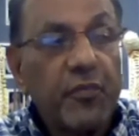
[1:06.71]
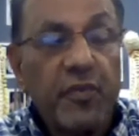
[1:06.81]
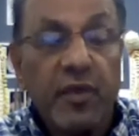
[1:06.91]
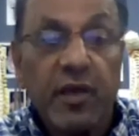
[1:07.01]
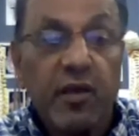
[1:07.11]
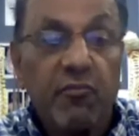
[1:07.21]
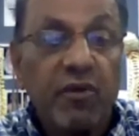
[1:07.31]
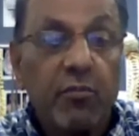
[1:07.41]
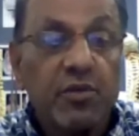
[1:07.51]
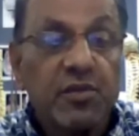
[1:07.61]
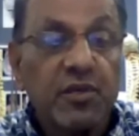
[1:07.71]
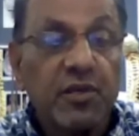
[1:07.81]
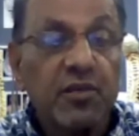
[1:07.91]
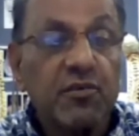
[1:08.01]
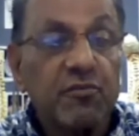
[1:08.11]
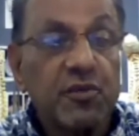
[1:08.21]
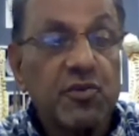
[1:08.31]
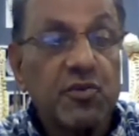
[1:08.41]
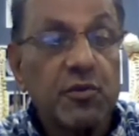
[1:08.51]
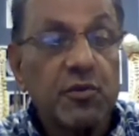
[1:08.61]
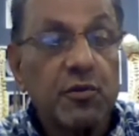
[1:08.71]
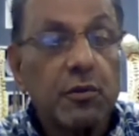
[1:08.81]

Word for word: the fibrous connective tissue